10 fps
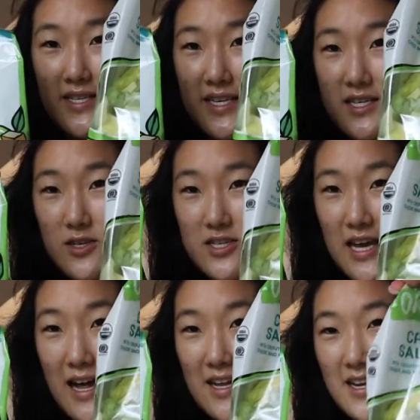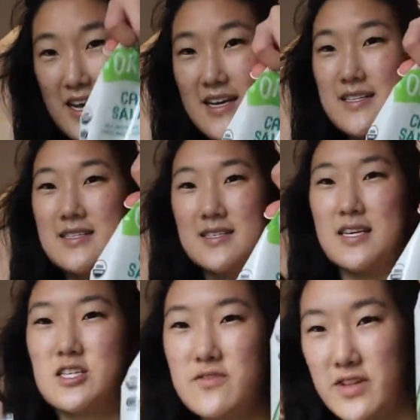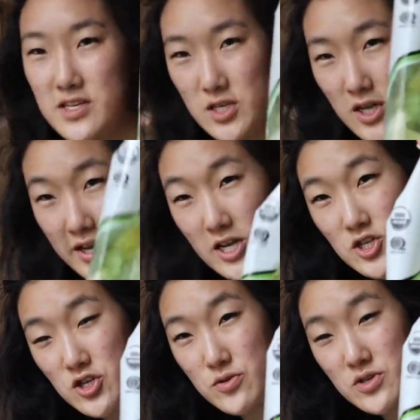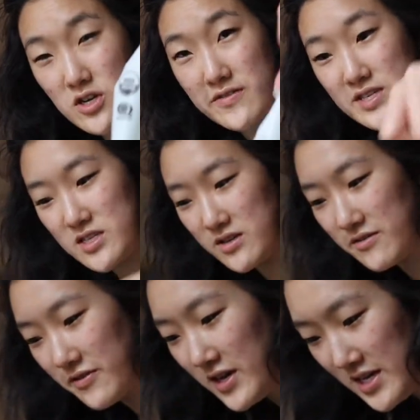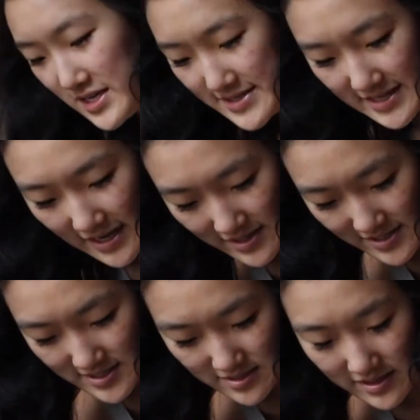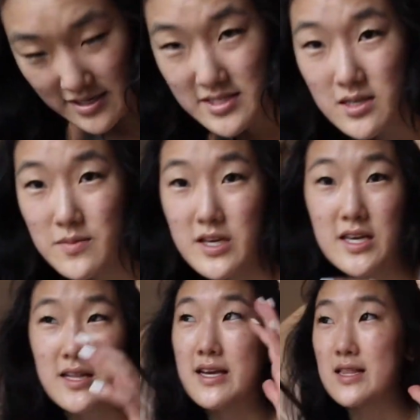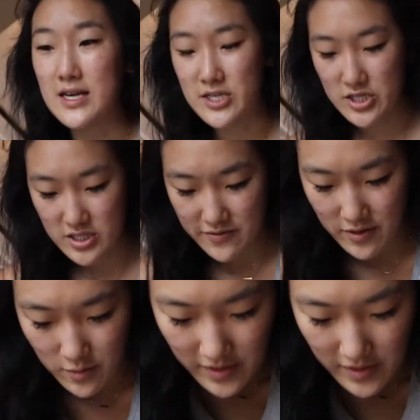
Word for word: Caesar salad kits. Each of these are like two servings of salad, so that's gonna be like lunches for the